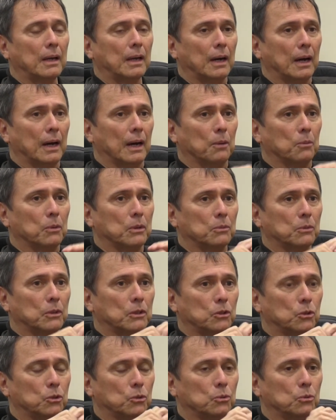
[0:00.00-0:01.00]
Uh, when,
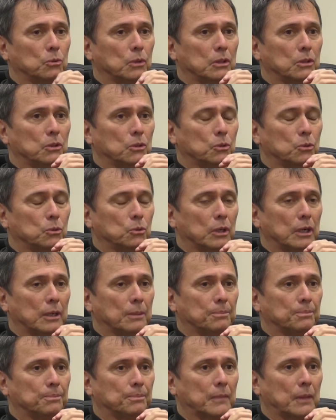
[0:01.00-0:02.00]
when, you when you
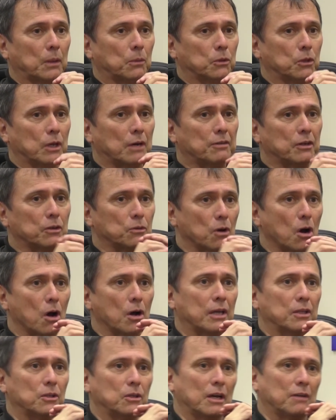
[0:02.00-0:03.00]
um, when you have a
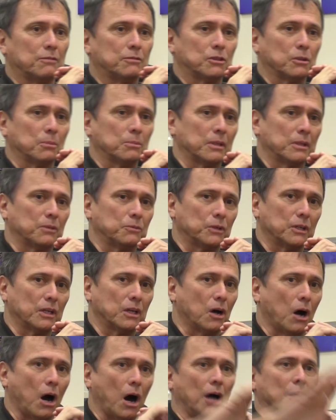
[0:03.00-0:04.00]
rocket, you have something
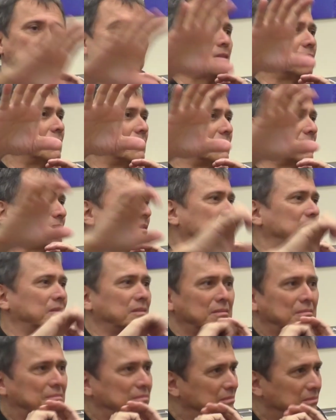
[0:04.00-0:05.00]
really hot that
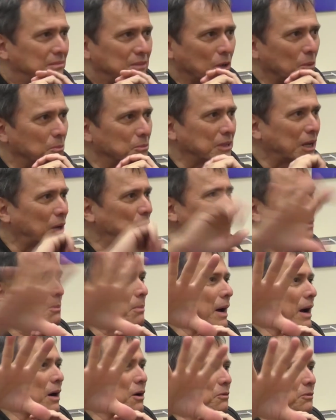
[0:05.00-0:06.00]
comes out the
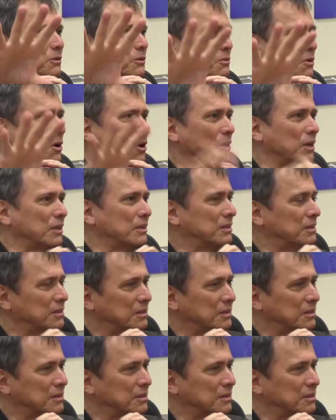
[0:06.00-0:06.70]
back of the rocket.